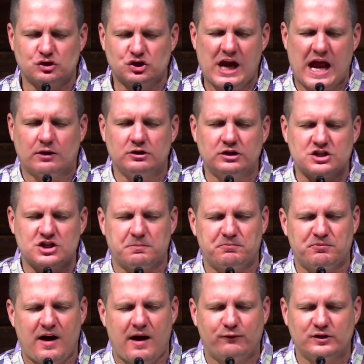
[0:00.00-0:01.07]
Challenge the
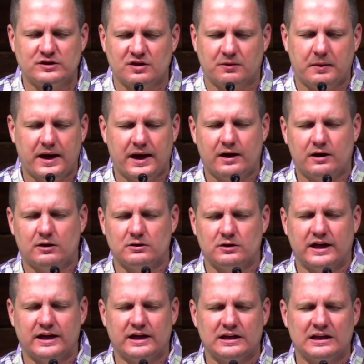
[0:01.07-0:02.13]
prophets of Baal
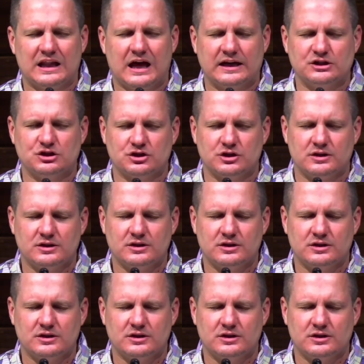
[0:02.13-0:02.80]
like Elijah.